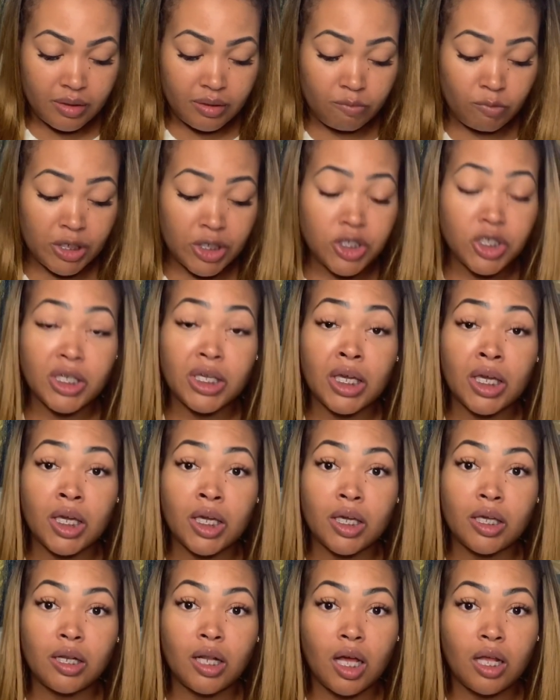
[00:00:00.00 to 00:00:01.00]
Which
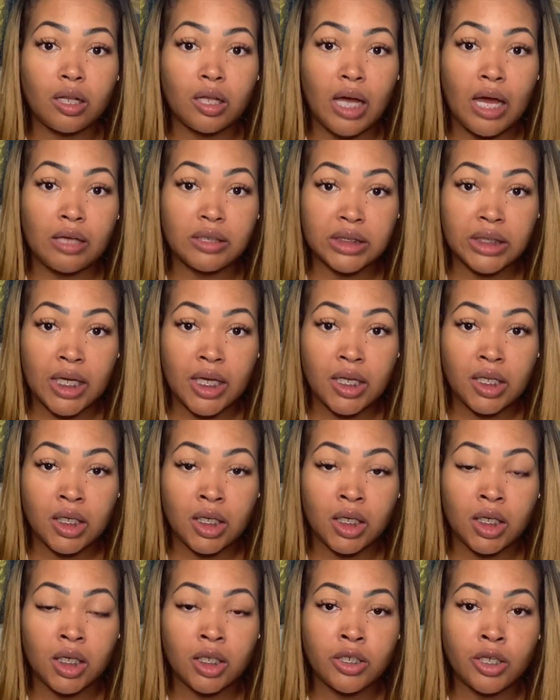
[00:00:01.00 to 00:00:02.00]
again, I'll say it
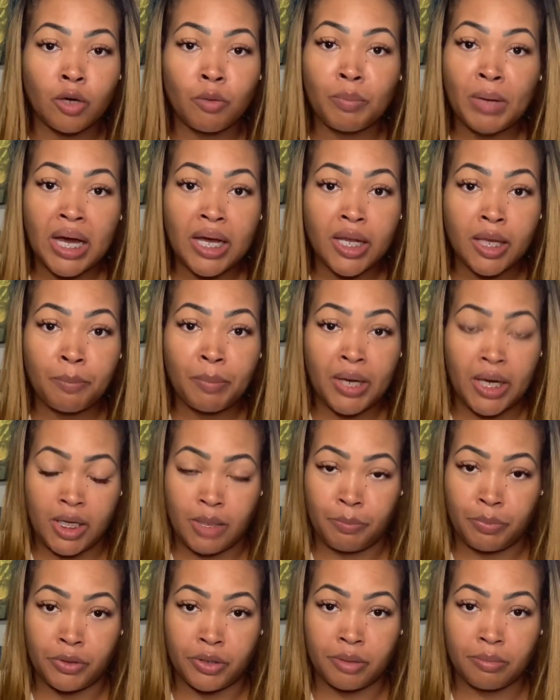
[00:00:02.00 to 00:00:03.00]
again, don't buy that
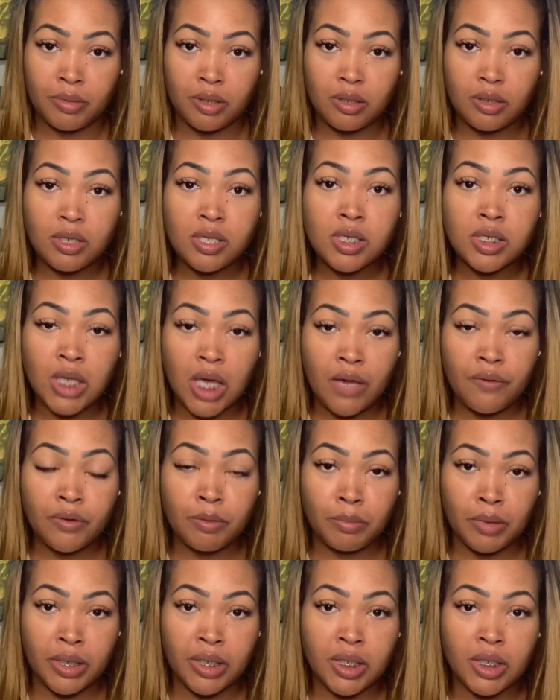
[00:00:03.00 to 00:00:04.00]
pain pump. Save
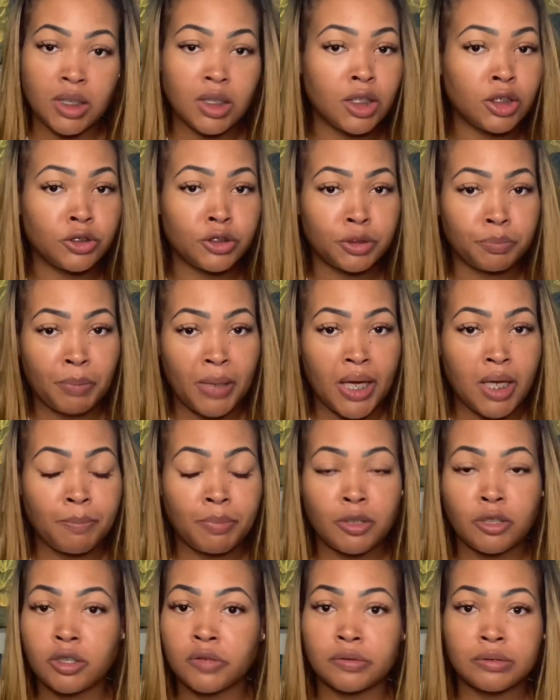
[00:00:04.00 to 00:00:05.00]
your money. Get you some pain
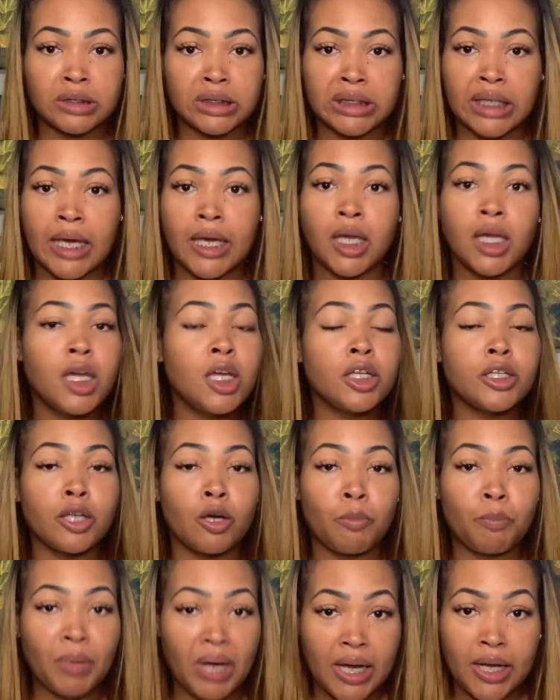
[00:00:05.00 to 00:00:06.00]
pills from the state.
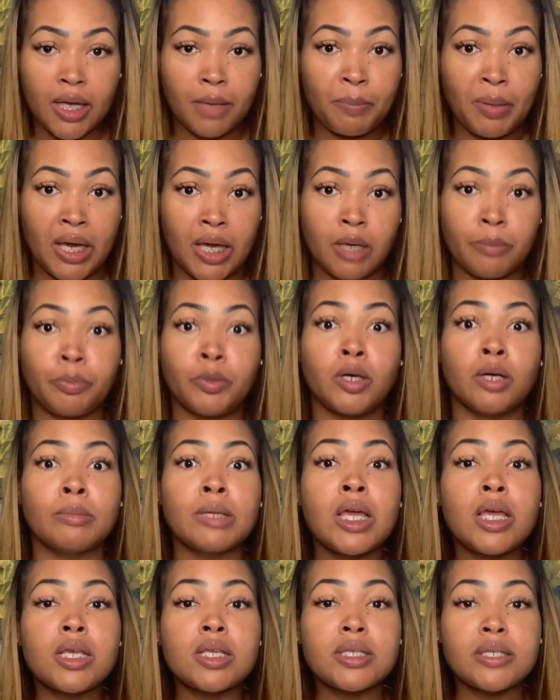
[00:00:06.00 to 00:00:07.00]
Don't buy that pain
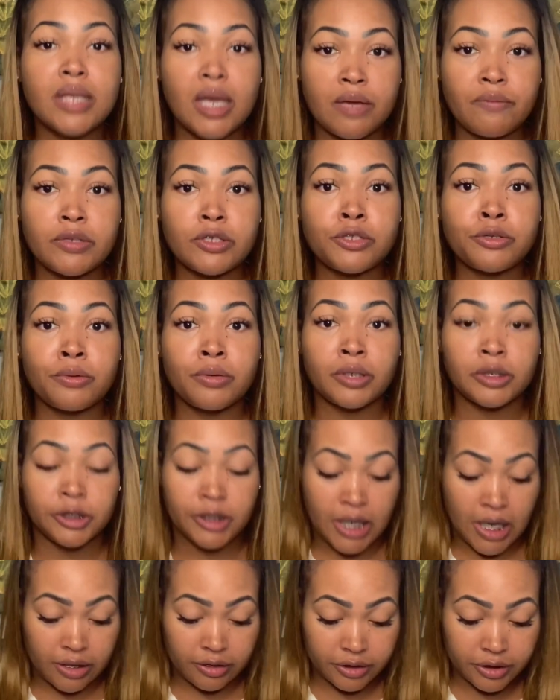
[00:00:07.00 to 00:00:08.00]
pump. Save you
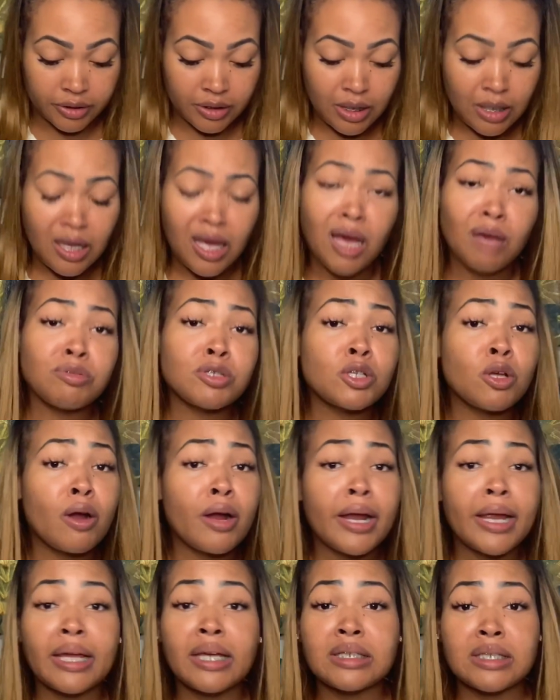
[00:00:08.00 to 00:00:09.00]
$200. I'm
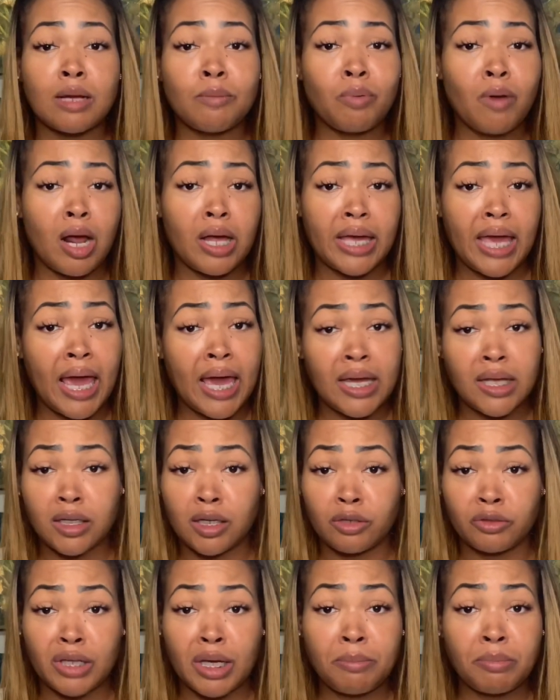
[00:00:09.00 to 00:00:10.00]
sorry because I'm probably hating
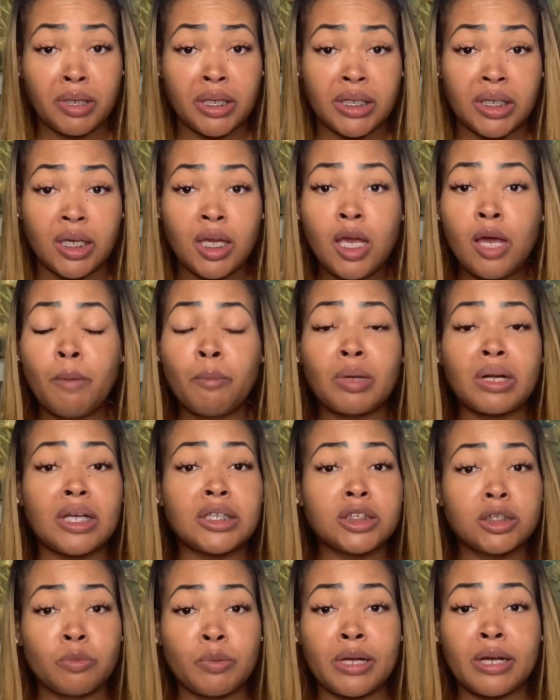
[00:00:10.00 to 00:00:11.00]
on their money, but I
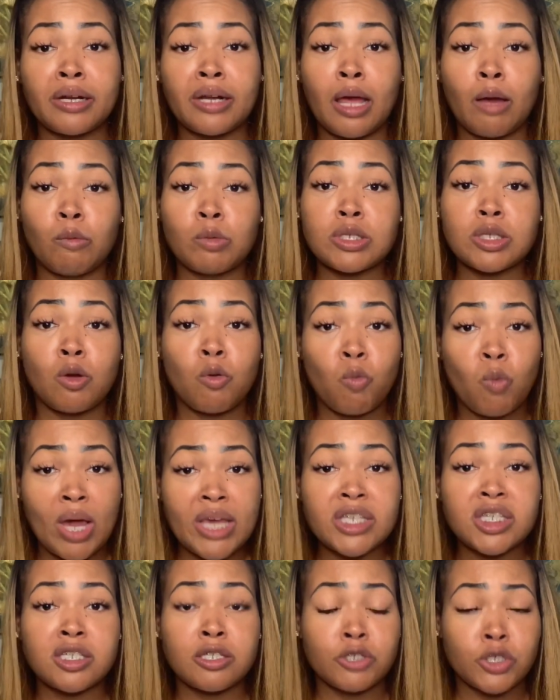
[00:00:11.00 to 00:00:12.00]
swear that was a
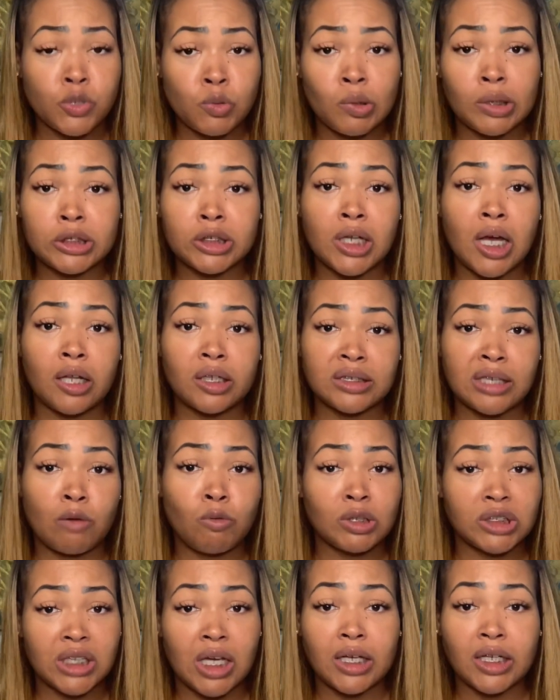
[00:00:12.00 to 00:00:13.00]
waste of $200 I
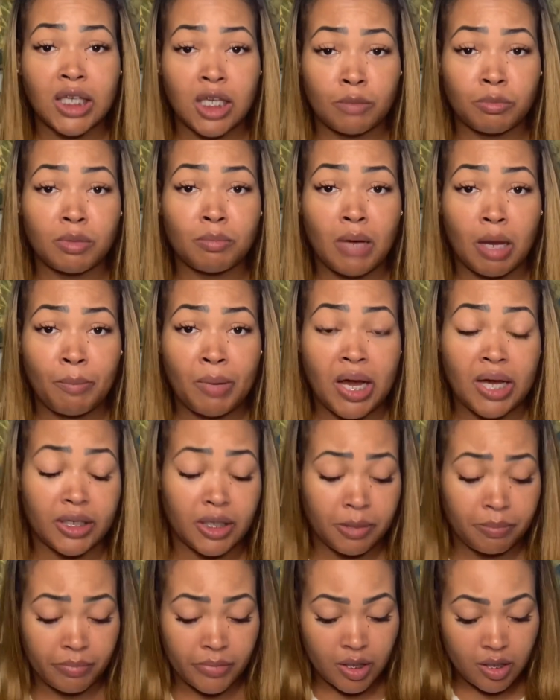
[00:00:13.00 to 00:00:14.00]
wish I'd have kept in my
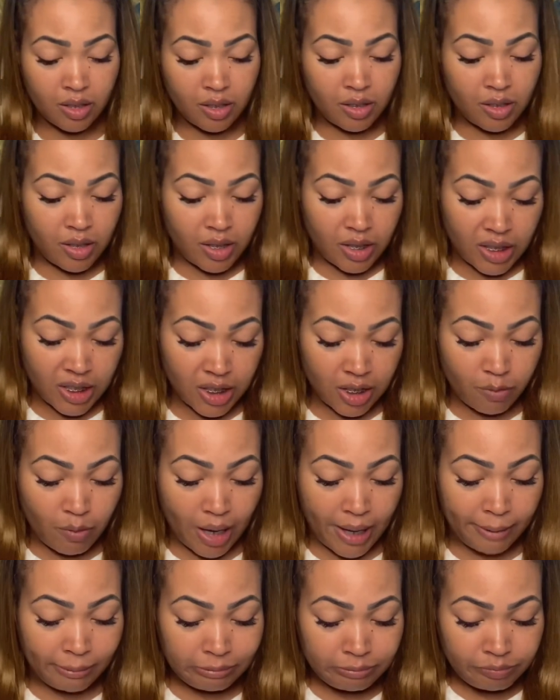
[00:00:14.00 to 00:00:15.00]
pocket.
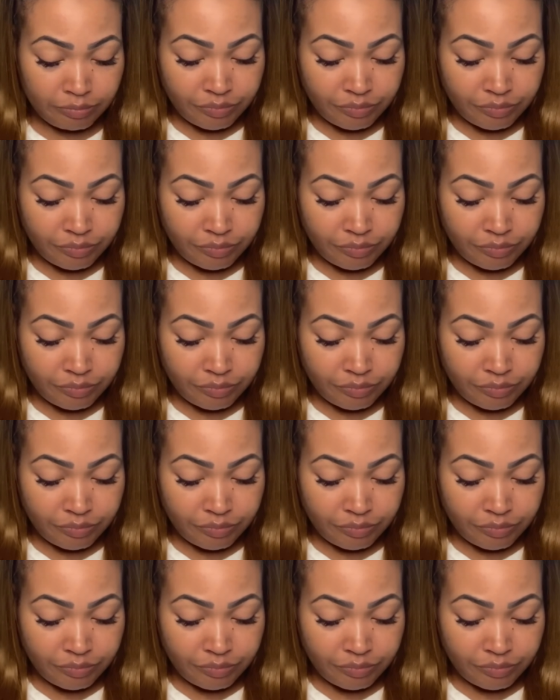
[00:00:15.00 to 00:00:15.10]
Anyway,